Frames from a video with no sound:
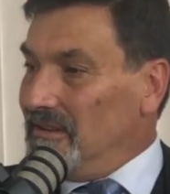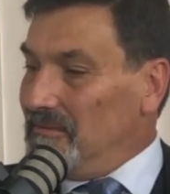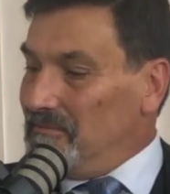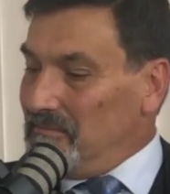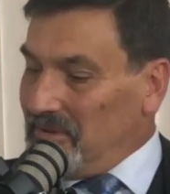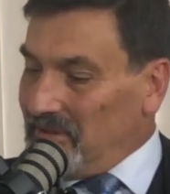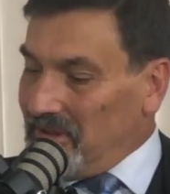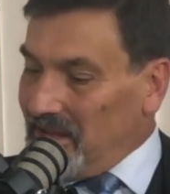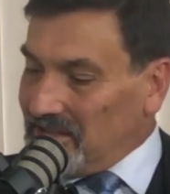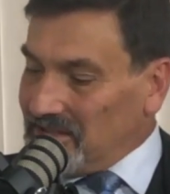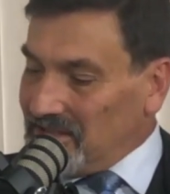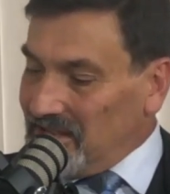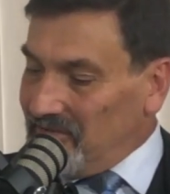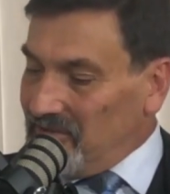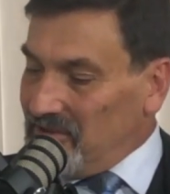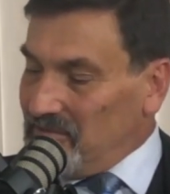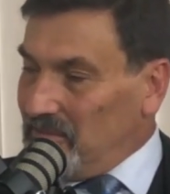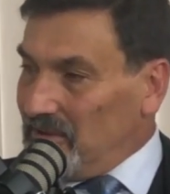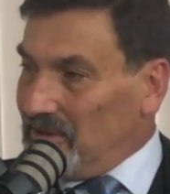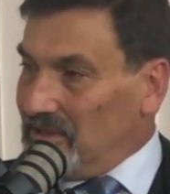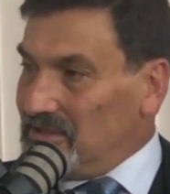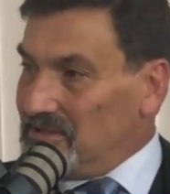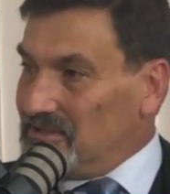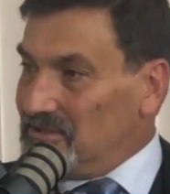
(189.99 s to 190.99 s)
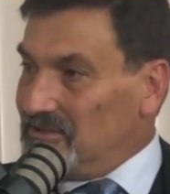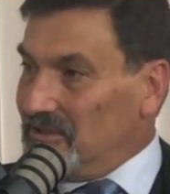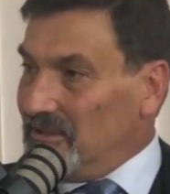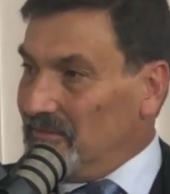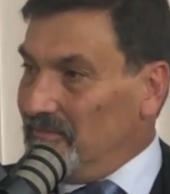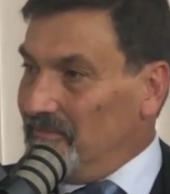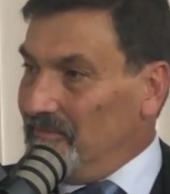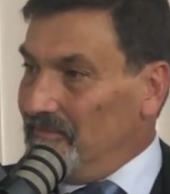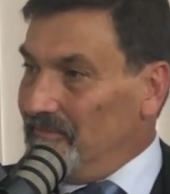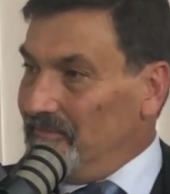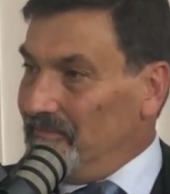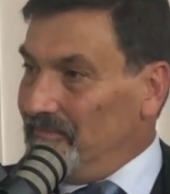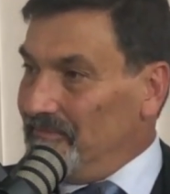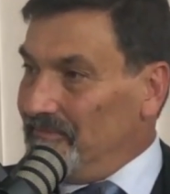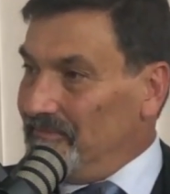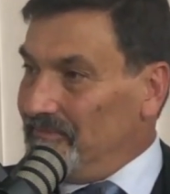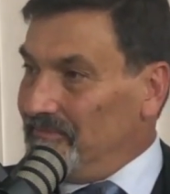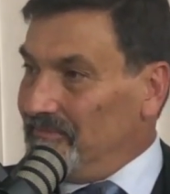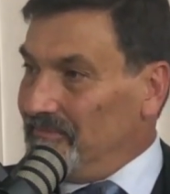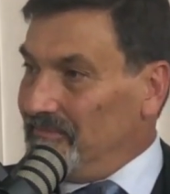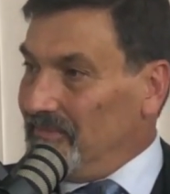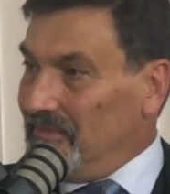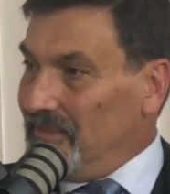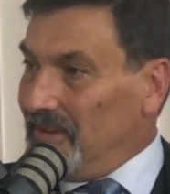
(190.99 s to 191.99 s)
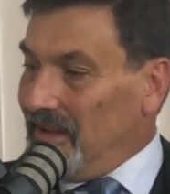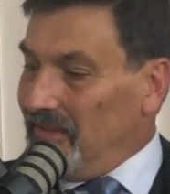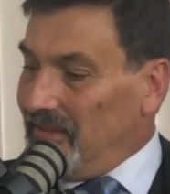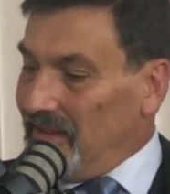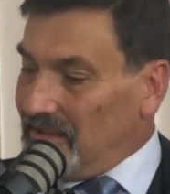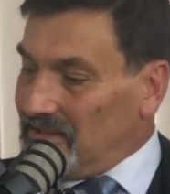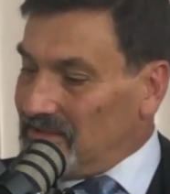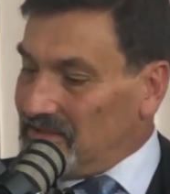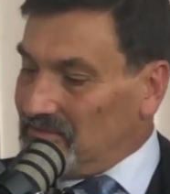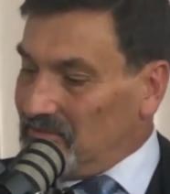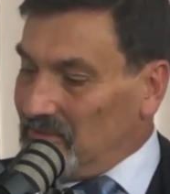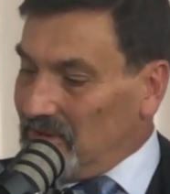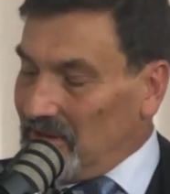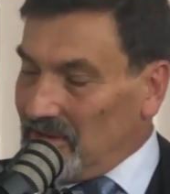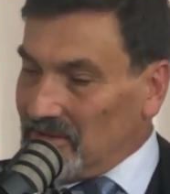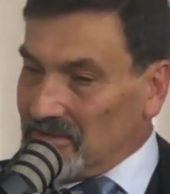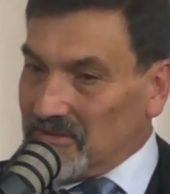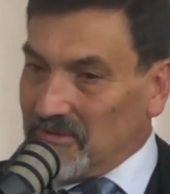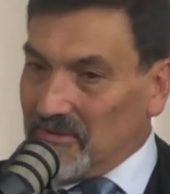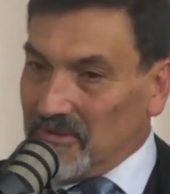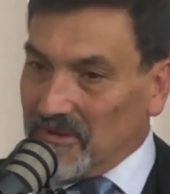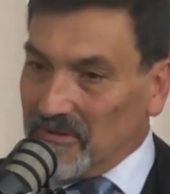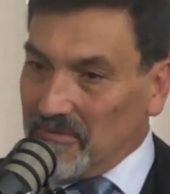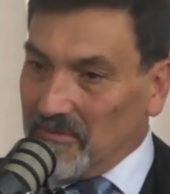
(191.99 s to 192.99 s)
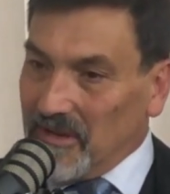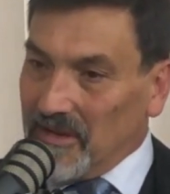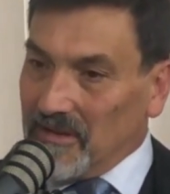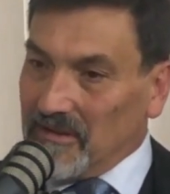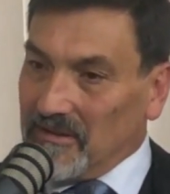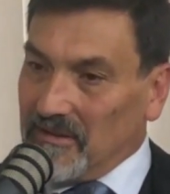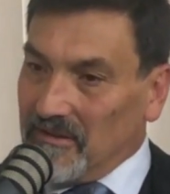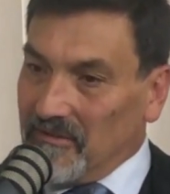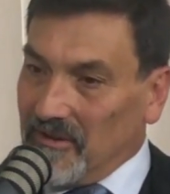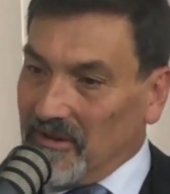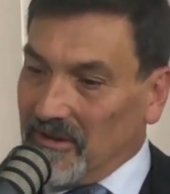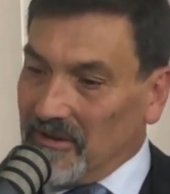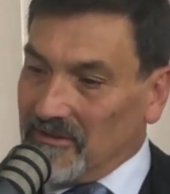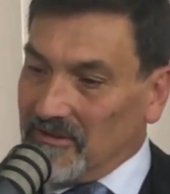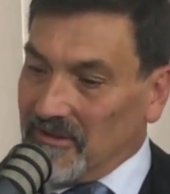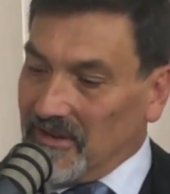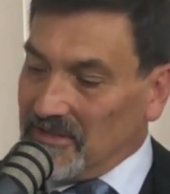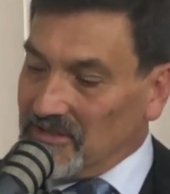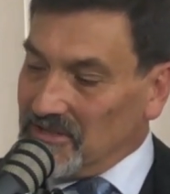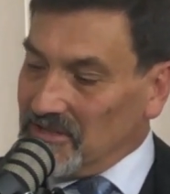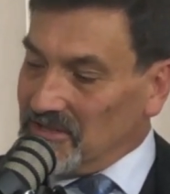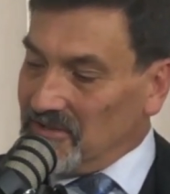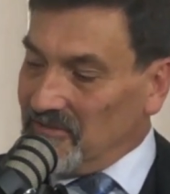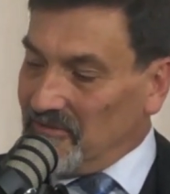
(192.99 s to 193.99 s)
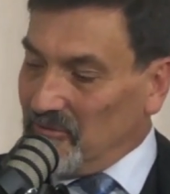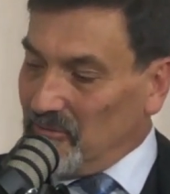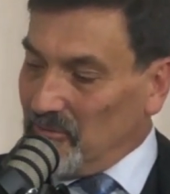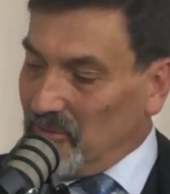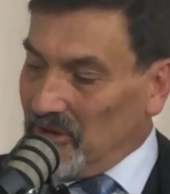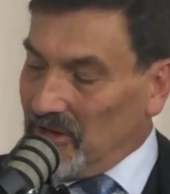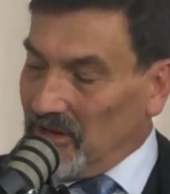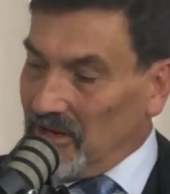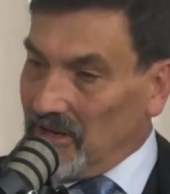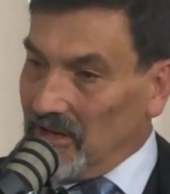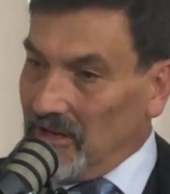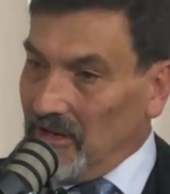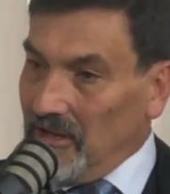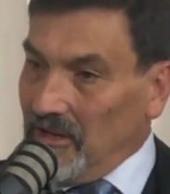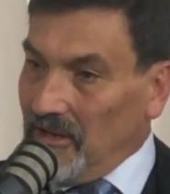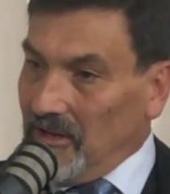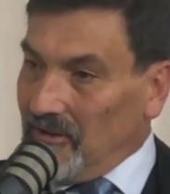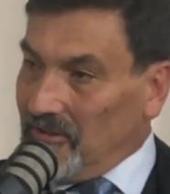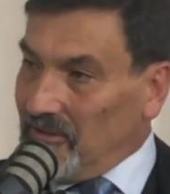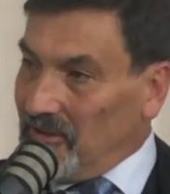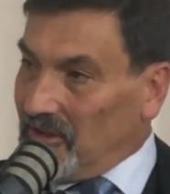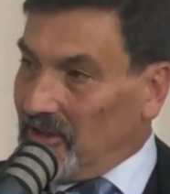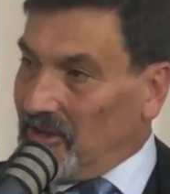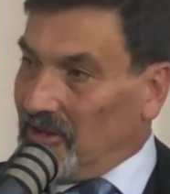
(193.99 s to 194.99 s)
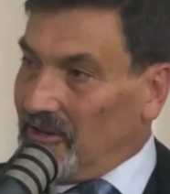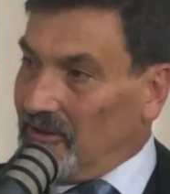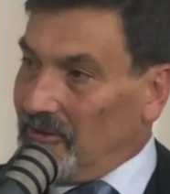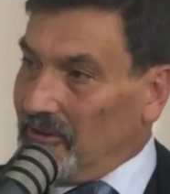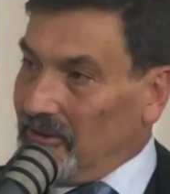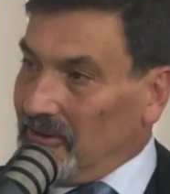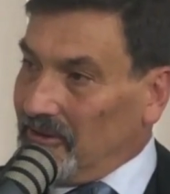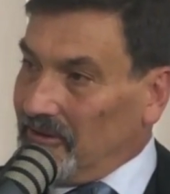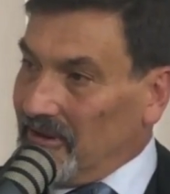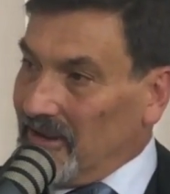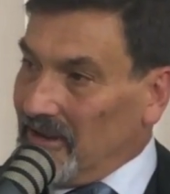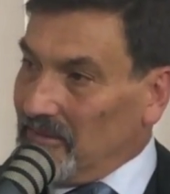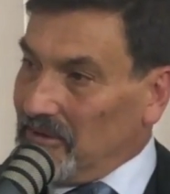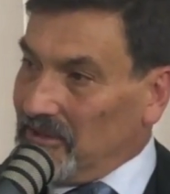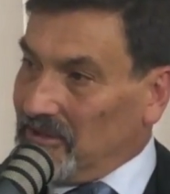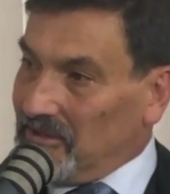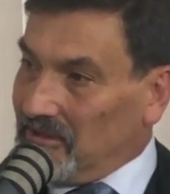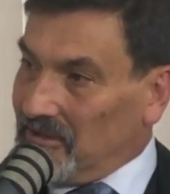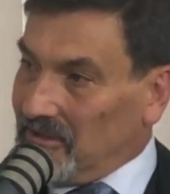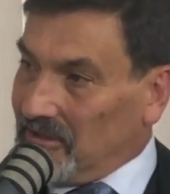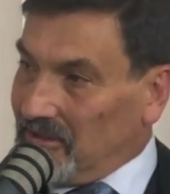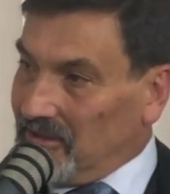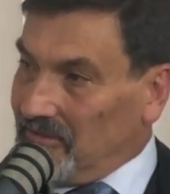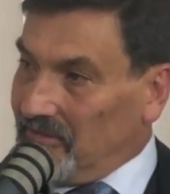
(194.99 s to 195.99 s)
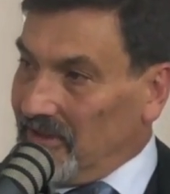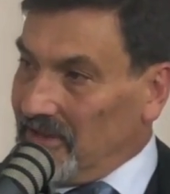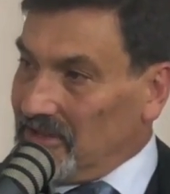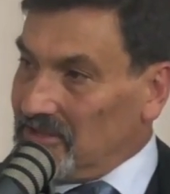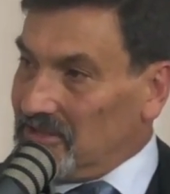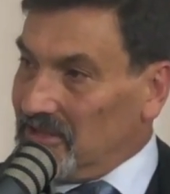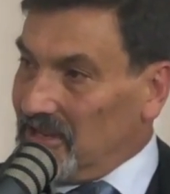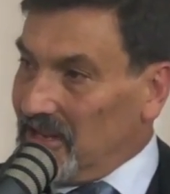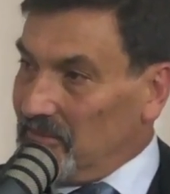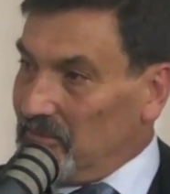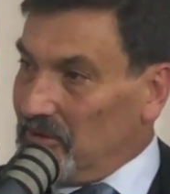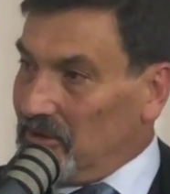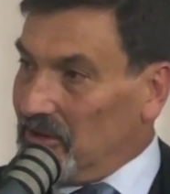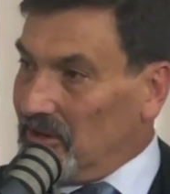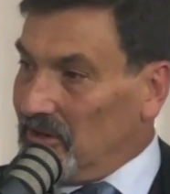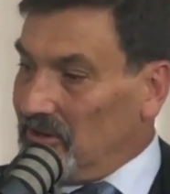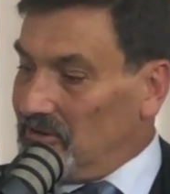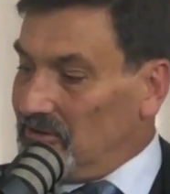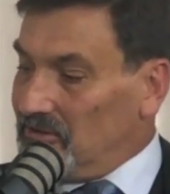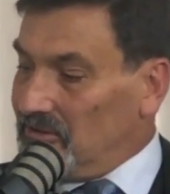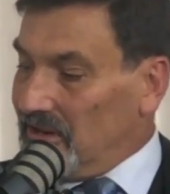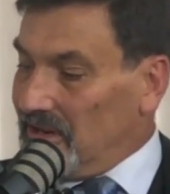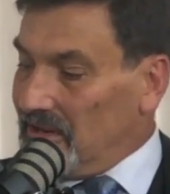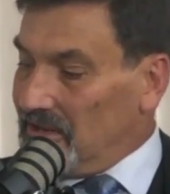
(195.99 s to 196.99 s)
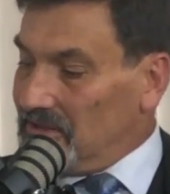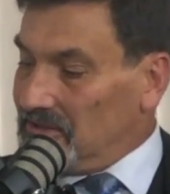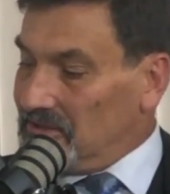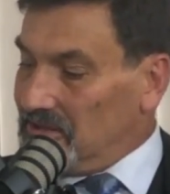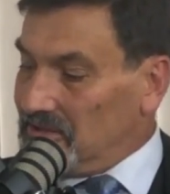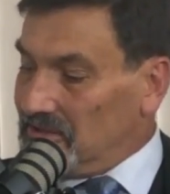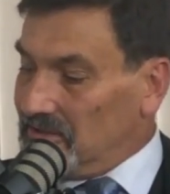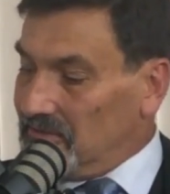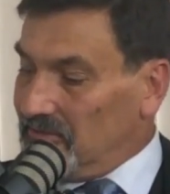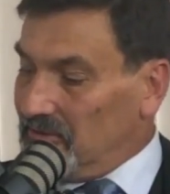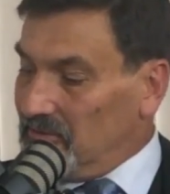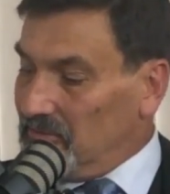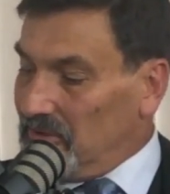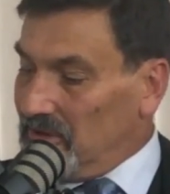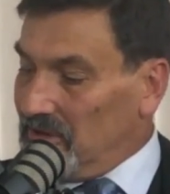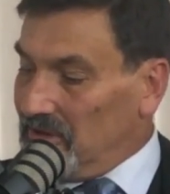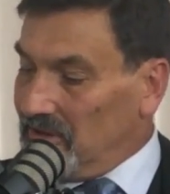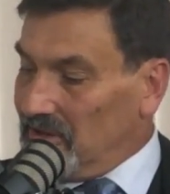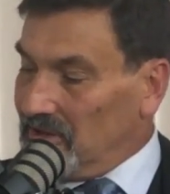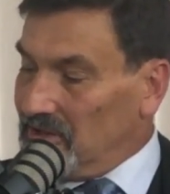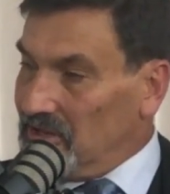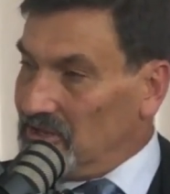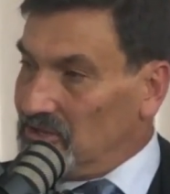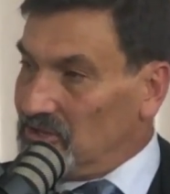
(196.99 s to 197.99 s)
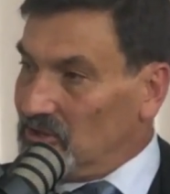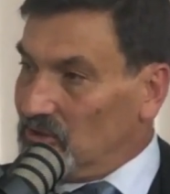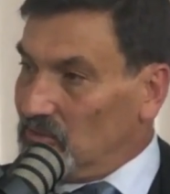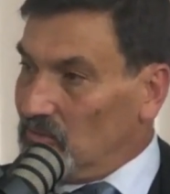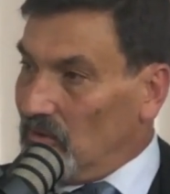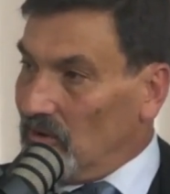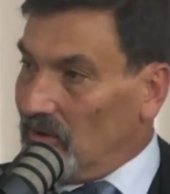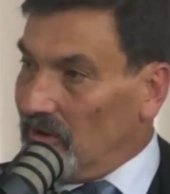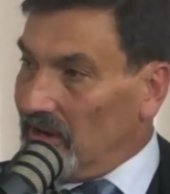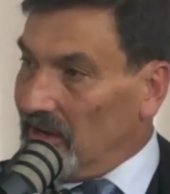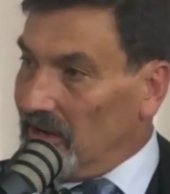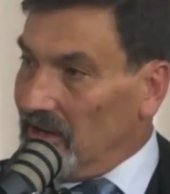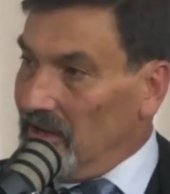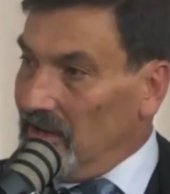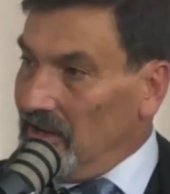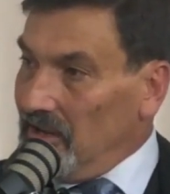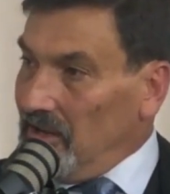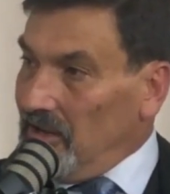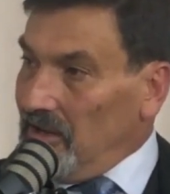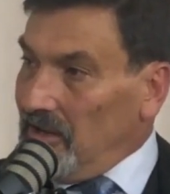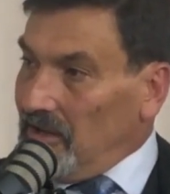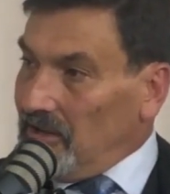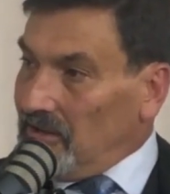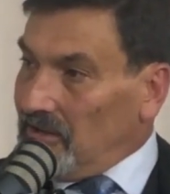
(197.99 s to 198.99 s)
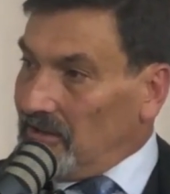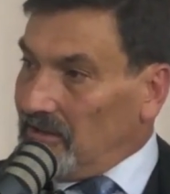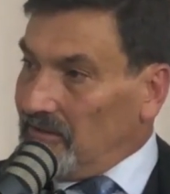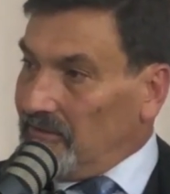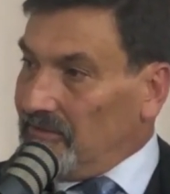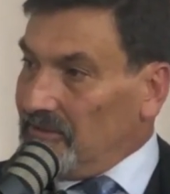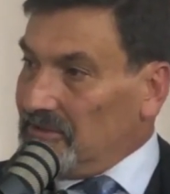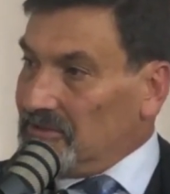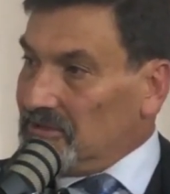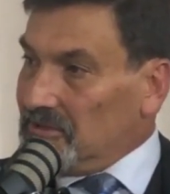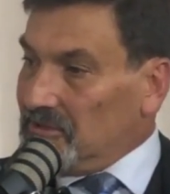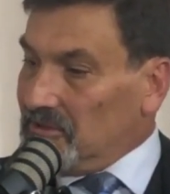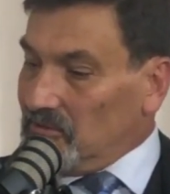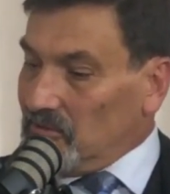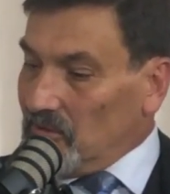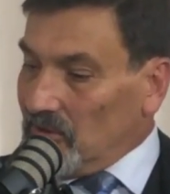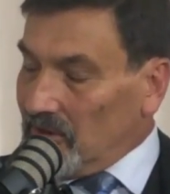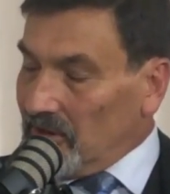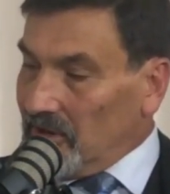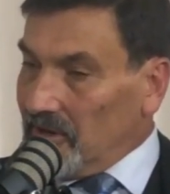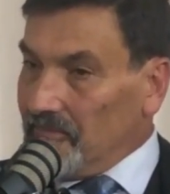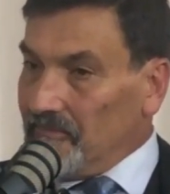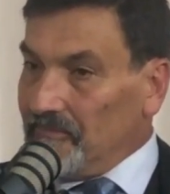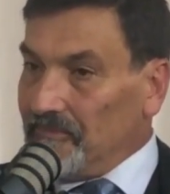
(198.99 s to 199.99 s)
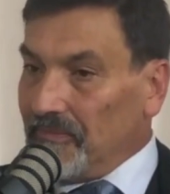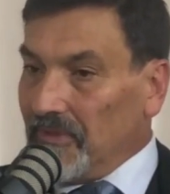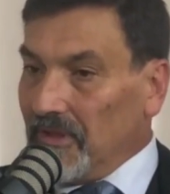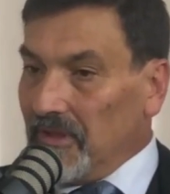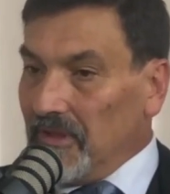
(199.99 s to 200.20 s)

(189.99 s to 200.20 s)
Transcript: But that's everybody's job. And that's when I was talking about you've got to transition from being the guerrilla army to the conventional army. You've got to transition from being the digital warrior to the physical warrior.